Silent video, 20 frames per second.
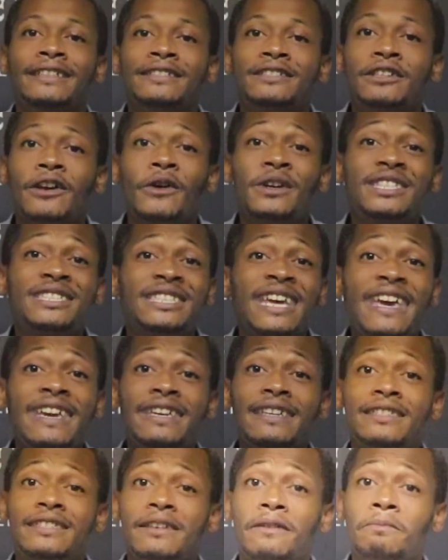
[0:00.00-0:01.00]
And so it's
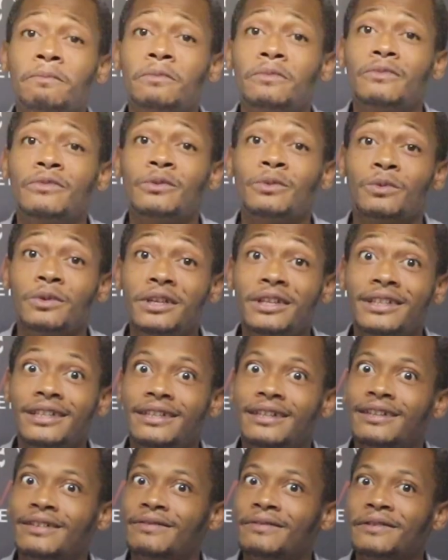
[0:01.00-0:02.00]
taken some
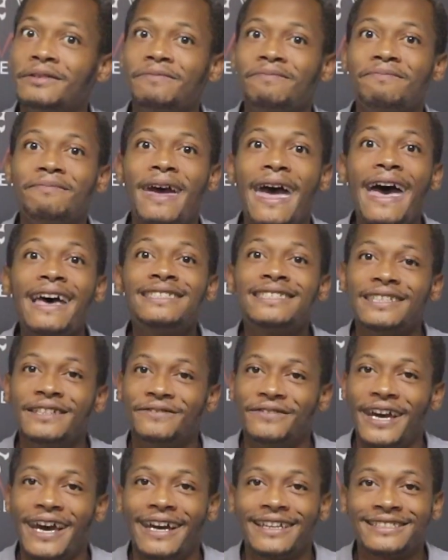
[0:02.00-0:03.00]
really
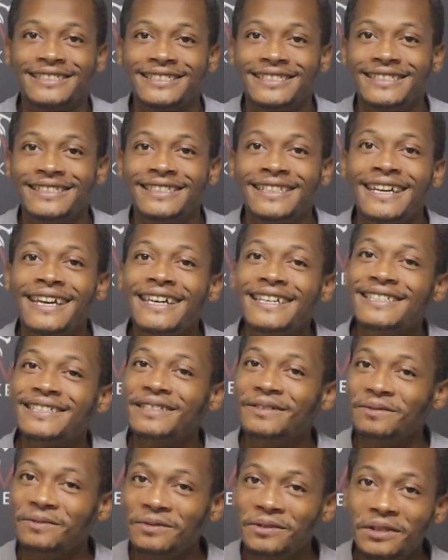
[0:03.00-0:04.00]
massive action,
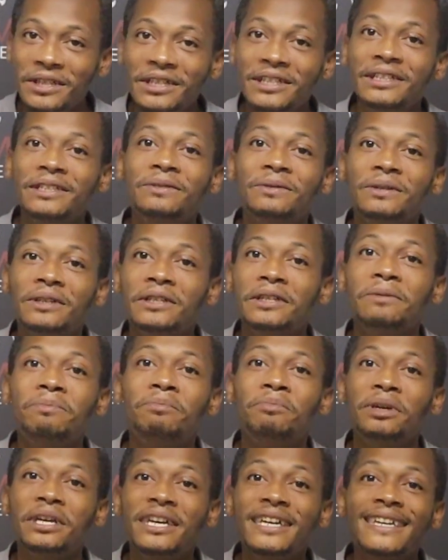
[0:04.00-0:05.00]
some really, really
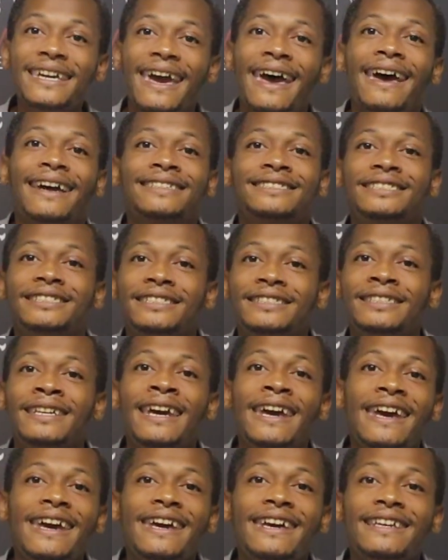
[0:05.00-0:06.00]
big action,
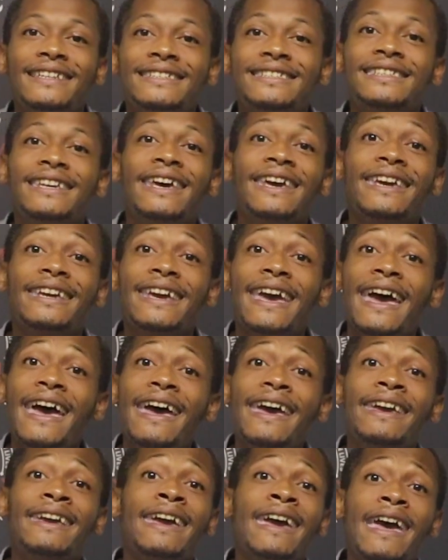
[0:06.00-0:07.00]
and saying,
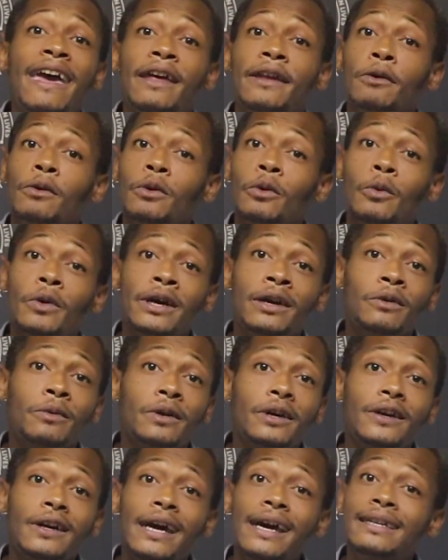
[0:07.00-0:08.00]
hey,
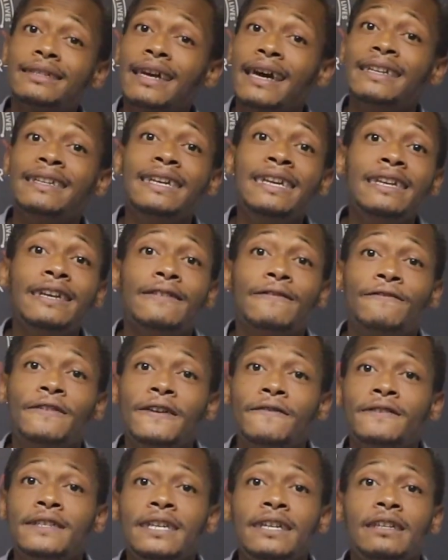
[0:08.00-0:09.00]
whereas I needed
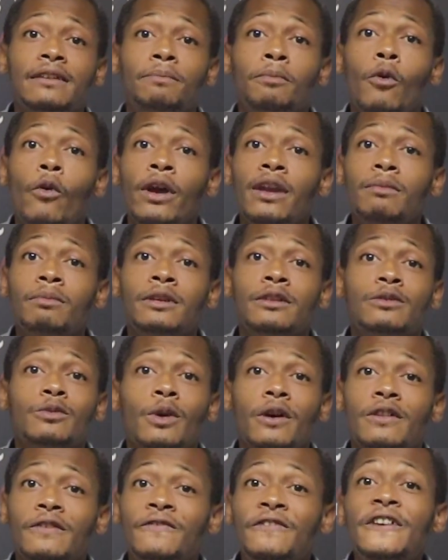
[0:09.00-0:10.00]
15 appointments,
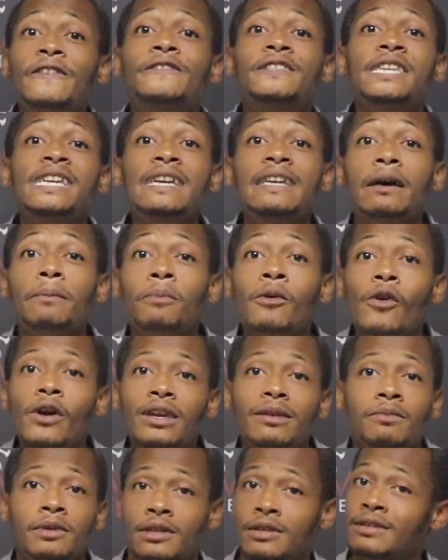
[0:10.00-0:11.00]
well, the 15
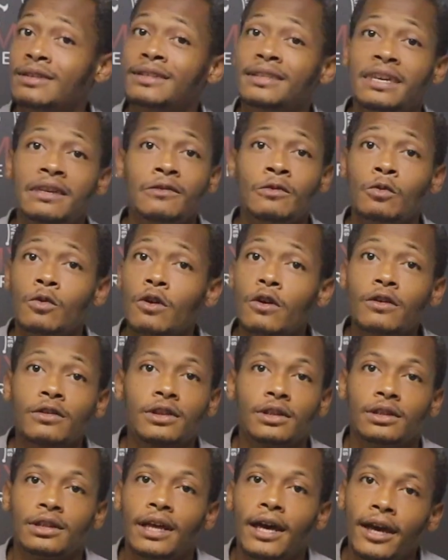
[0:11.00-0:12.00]
appointments didn't
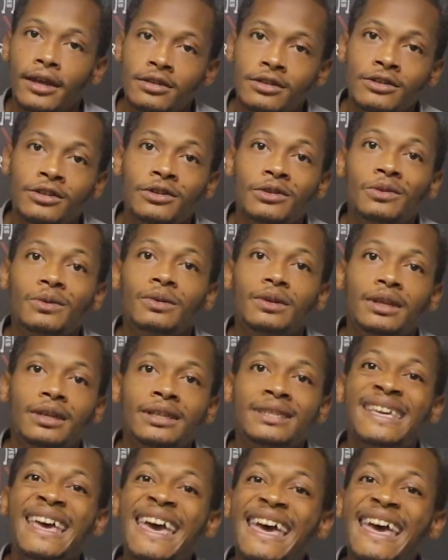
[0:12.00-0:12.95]
work the last 2 weeks.